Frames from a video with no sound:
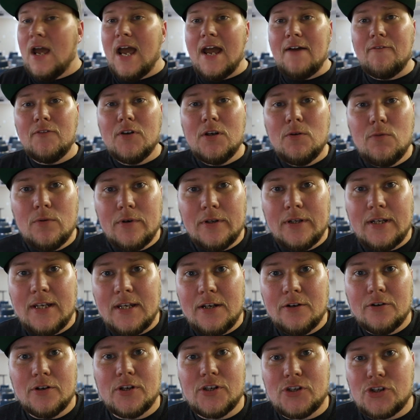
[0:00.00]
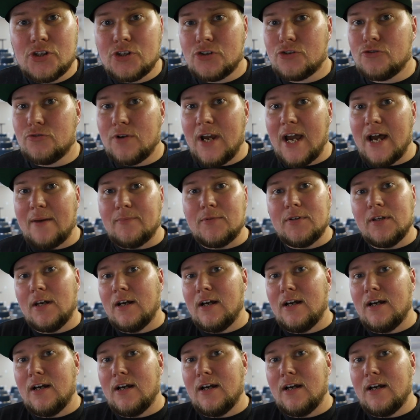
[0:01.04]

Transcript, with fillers: Everyone here is strapped.